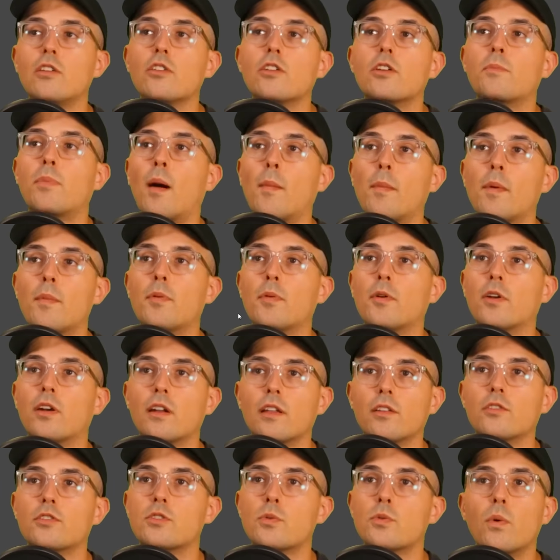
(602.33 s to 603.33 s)
could probably put
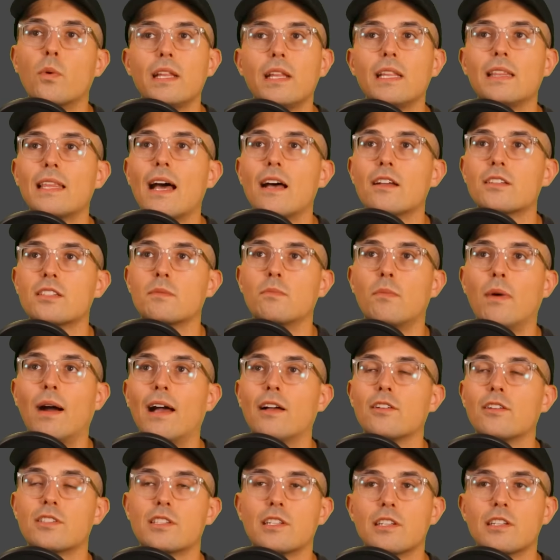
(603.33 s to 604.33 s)
another 20,000
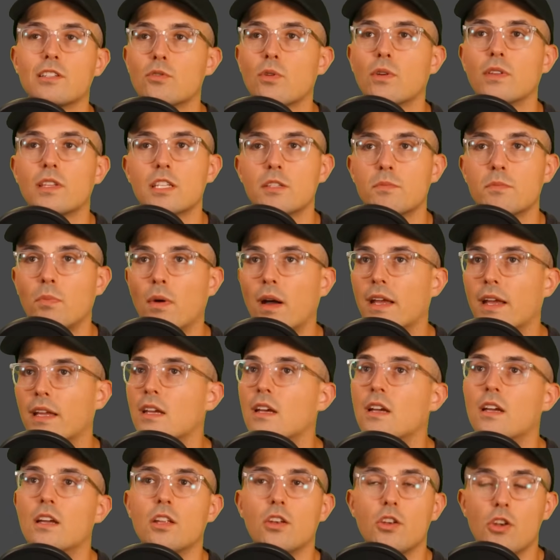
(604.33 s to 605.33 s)
miles and enjoy this bike,
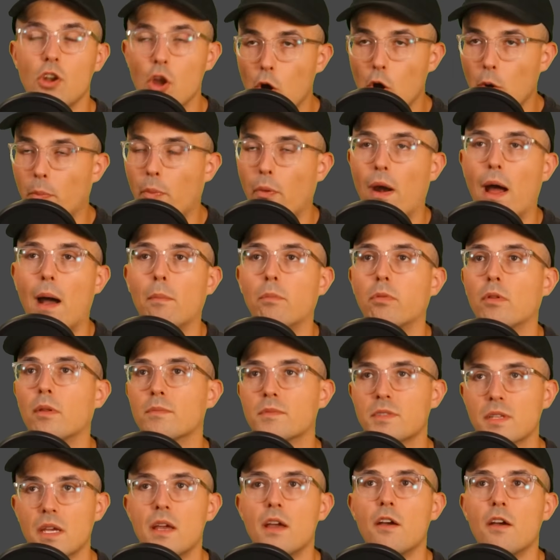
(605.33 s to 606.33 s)
no
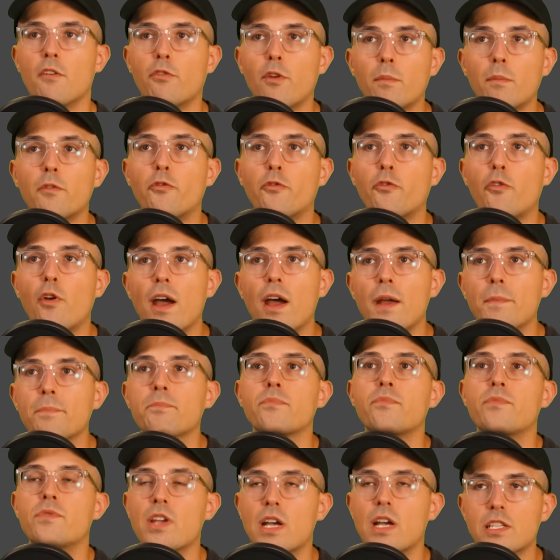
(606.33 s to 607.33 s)
problems. From the front,
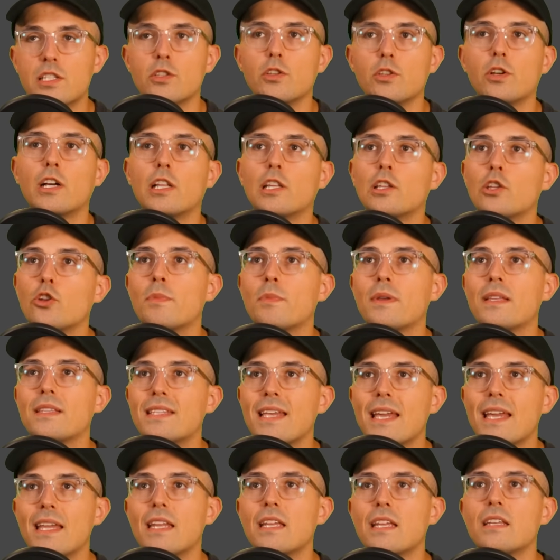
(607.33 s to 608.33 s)
does look a little bit
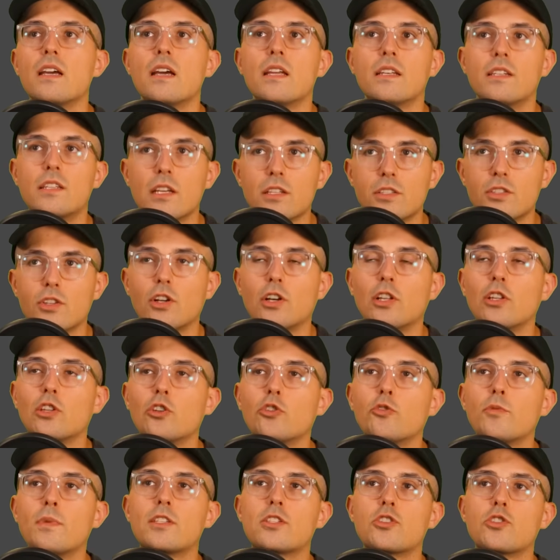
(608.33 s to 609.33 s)
dated, does look a
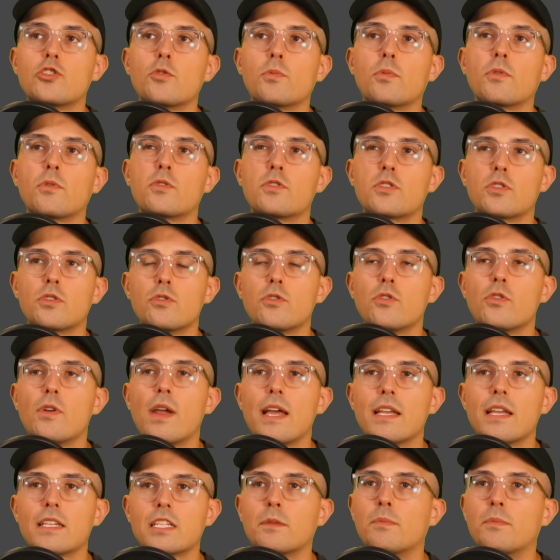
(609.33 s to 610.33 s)
little bit super
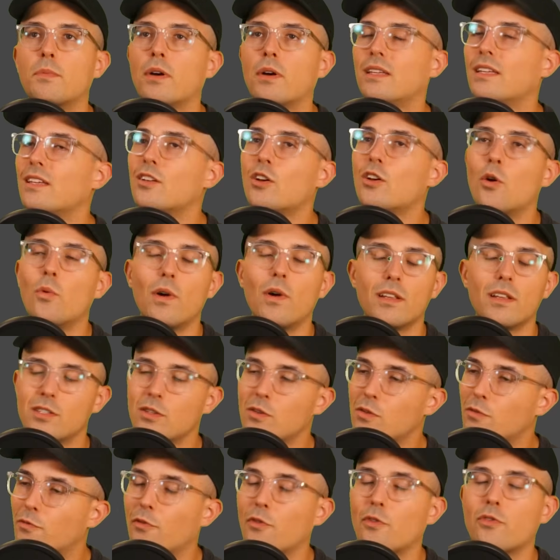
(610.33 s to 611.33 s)
scooter-esque, but you know what,
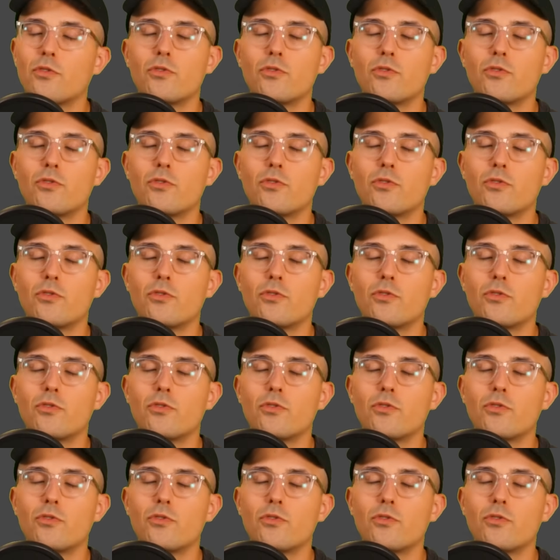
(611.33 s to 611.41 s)
dude? For